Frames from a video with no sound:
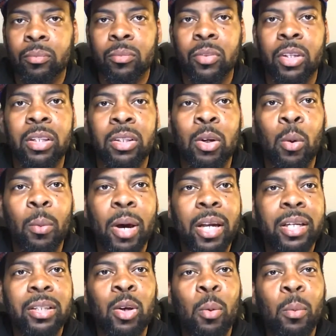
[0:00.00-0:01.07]

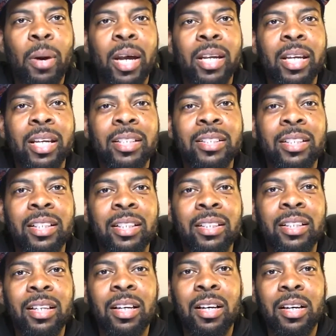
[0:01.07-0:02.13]
Nobody has seen
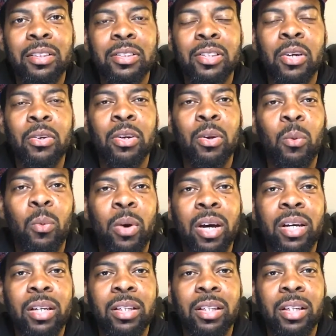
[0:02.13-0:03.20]
the turning the
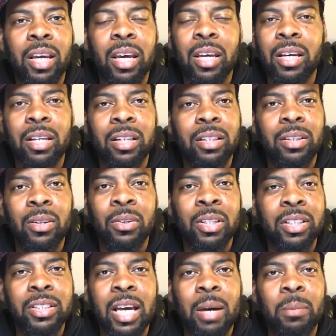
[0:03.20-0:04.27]
100 into 800 on their
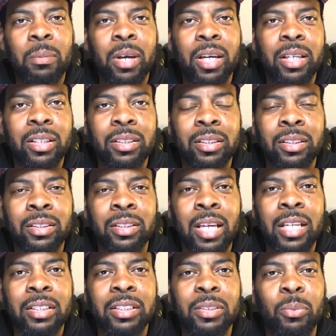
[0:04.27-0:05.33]
timeline. Is
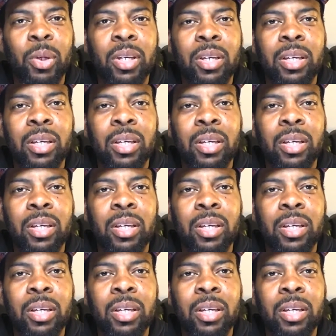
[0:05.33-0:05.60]
that just me?